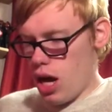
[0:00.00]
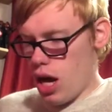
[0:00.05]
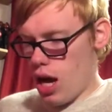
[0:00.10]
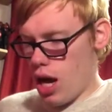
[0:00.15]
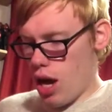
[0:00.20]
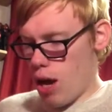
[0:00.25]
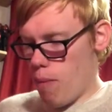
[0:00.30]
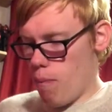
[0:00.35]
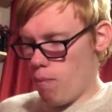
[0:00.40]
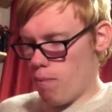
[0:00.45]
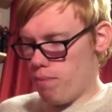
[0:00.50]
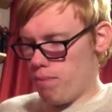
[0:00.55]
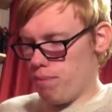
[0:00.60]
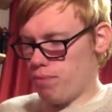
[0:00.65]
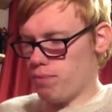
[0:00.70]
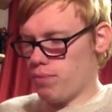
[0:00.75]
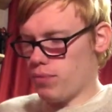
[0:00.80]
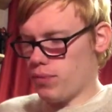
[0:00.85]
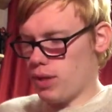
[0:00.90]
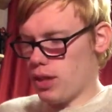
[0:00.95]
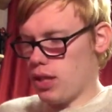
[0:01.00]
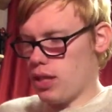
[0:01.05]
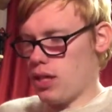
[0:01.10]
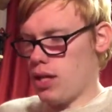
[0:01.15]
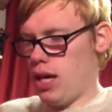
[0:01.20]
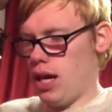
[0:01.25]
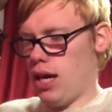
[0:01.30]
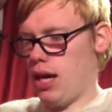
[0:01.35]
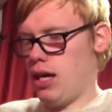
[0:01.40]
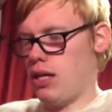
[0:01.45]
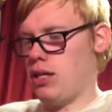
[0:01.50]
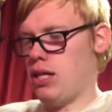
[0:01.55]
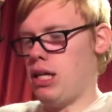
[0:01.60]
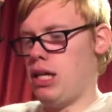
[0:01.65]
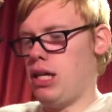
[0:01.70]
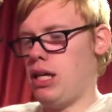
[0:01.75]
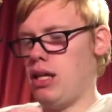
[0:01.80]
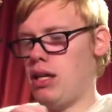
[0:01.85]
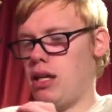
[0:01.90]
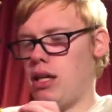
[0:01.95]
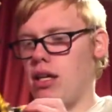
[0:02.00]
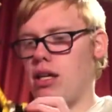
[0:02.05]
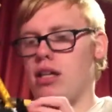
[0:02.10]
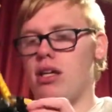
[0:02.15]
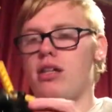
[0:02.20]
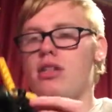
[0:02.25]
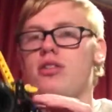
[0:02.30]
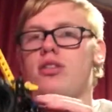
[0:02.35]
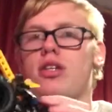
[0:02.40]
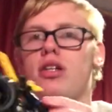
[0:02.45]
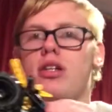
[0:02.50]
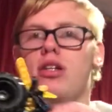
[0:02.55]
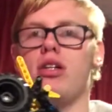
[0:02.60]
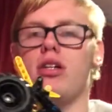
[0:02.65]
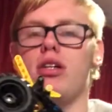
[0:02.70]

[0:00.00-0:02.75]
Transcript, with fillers: Um, and here it is